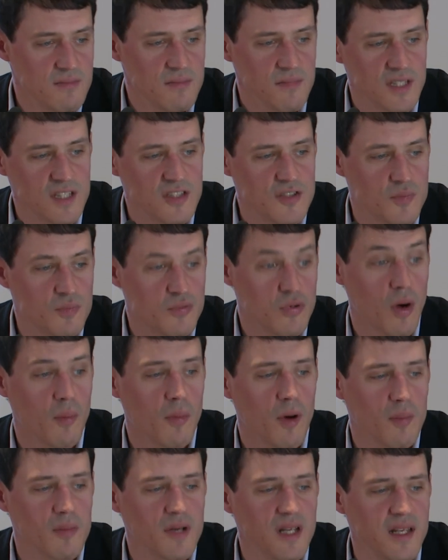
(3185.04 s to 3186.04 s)
it's
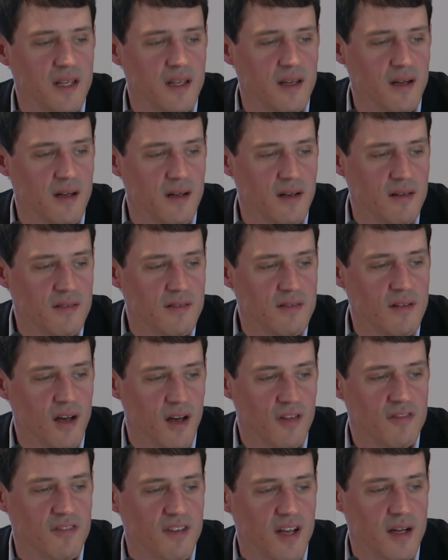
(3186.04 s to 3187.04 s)
probably
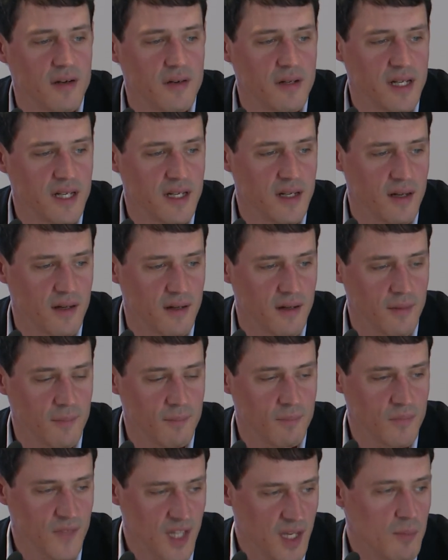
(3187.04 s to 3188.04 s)
not very
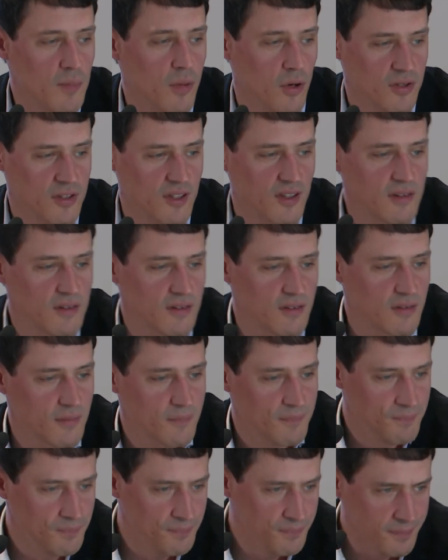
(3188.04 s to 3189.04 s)
important.
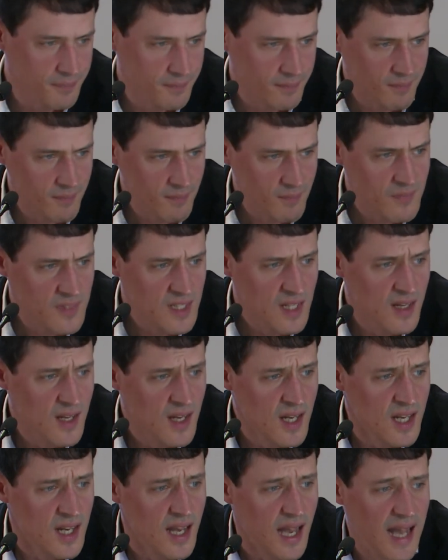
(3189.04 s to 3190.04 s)

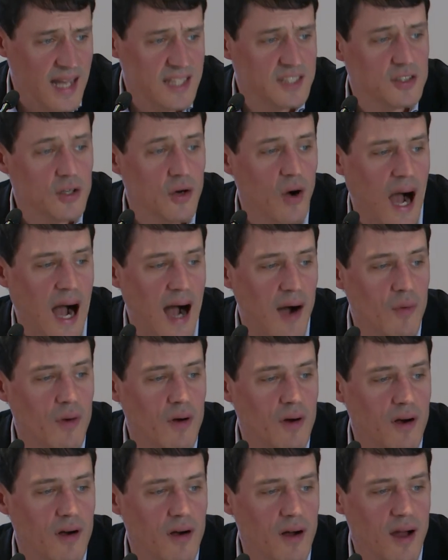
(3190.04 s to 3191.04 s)
And so
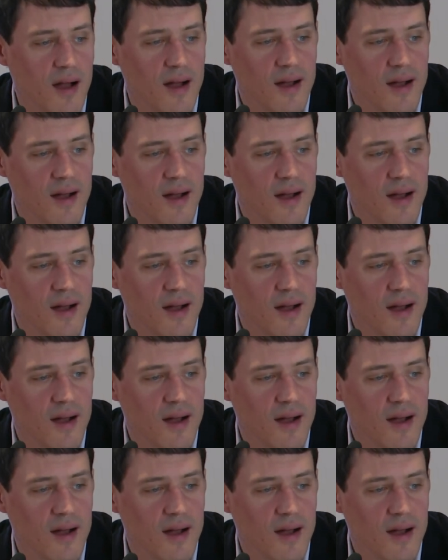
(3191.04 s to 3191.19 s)
our